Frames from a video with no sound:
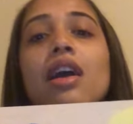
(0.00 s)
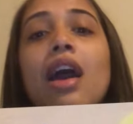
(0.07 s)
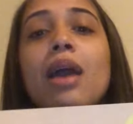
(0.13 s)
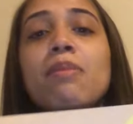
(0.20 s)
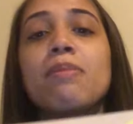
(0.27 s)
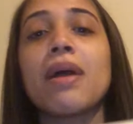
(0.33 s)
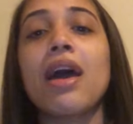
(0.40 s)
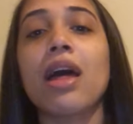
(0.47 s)
I
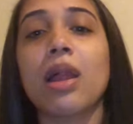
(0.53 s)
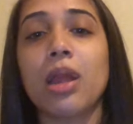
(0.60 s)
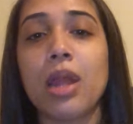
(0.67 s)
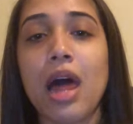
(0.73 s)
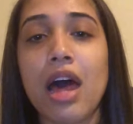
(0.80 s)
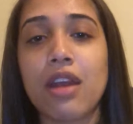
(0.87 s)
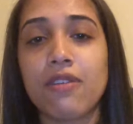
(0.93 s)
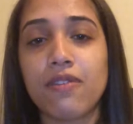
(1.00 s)
bet a
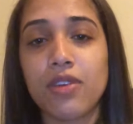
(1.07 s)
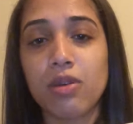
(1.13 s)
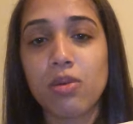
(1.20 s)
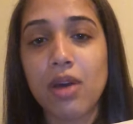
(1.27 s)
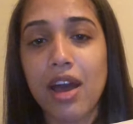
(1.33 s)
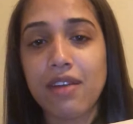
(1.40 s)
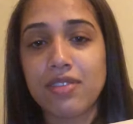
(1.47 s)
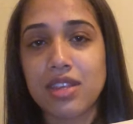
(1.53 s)
lot of you
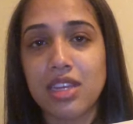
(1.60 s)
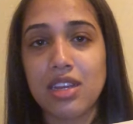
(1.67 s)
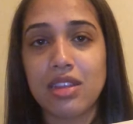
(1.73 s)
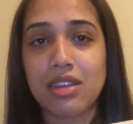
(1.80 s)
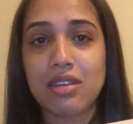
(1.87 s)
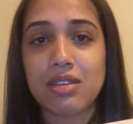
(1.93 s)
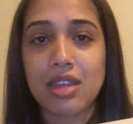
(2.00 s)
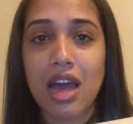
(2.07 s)
have seen
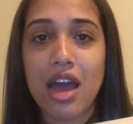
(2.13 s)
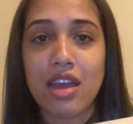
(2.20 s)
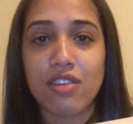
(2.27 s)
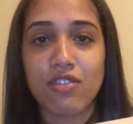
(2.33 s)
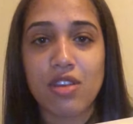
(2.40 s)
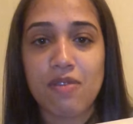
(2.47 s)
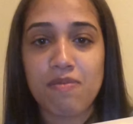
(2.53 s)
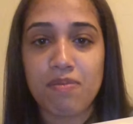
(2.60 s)
these
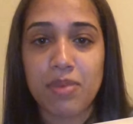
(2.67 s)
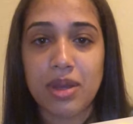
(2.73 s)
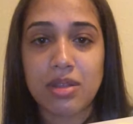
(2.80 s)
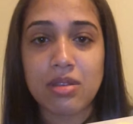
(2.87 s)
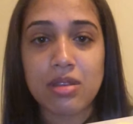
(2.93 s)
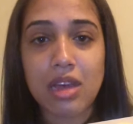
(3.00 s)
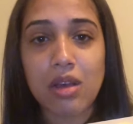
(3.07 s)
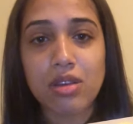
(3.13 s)
kinds of
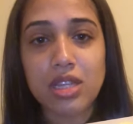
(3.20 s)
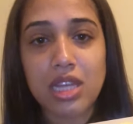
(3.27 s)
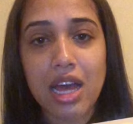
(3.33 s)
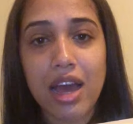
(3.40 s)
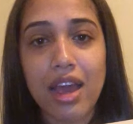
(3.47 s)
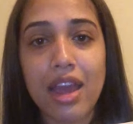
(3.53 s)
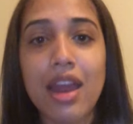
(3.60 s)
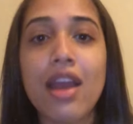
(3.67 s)
bins
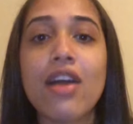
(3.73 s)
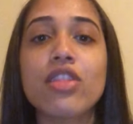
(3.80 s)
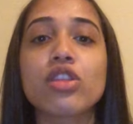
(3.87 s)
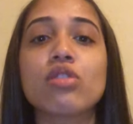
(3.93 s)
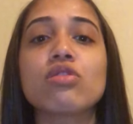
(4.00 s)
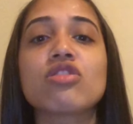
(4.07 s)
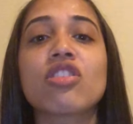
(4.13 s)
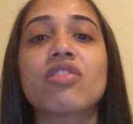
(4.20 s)
outside.
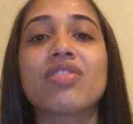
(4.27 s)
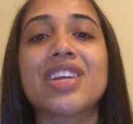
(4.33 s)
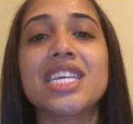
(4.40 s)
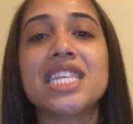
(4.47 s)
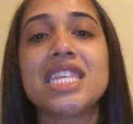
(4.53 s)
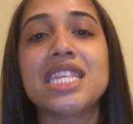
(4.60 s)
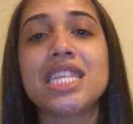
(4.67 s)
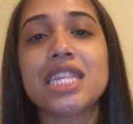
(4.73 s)
Those are
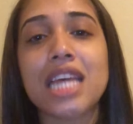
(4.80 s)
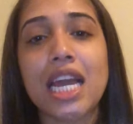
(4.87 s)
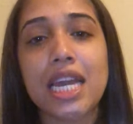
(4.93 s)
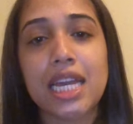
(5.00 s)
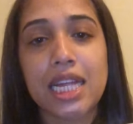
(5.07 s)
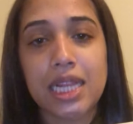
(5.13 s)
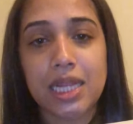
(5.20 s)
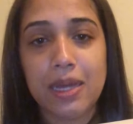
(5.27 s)

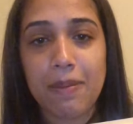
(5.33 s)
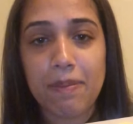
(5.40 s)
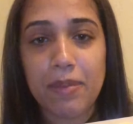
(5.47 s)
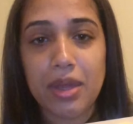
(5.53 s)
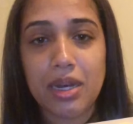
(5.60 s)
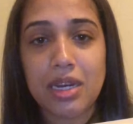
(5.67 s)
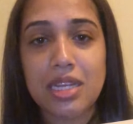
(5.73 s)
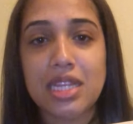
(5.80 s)
recycling
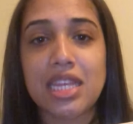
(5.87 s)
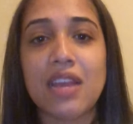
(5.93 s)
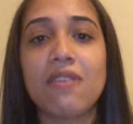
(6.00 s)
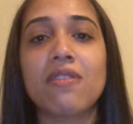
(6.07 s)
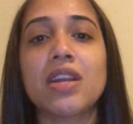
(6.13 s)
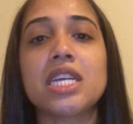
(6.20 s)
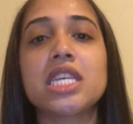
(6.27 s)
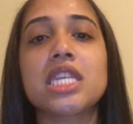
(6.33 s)
bins. Say
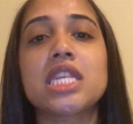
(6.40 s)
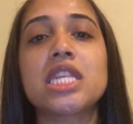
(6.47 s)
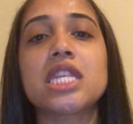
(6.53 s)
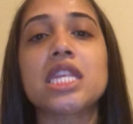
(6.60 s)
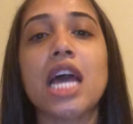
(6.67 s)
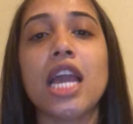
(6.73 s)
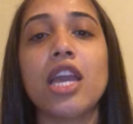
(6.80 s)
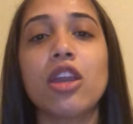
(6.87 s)

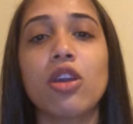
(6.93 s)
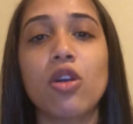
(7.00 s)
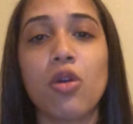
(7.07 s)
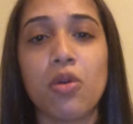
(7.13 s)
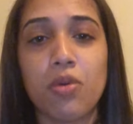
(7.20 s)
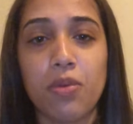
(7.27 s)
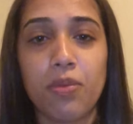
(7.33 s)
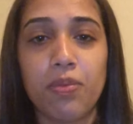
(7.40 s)

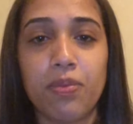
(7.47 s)
recycle.